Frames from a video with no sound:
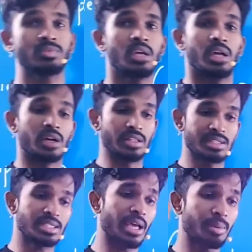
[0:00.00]
This
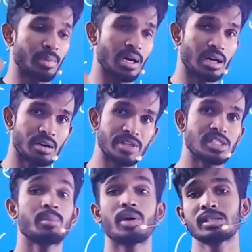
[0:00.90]
time, Western
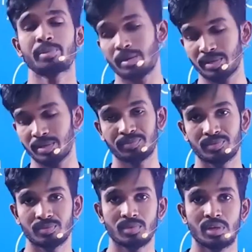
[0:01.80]
Province paper.
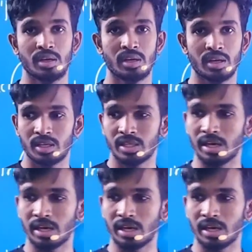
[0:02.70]
There was a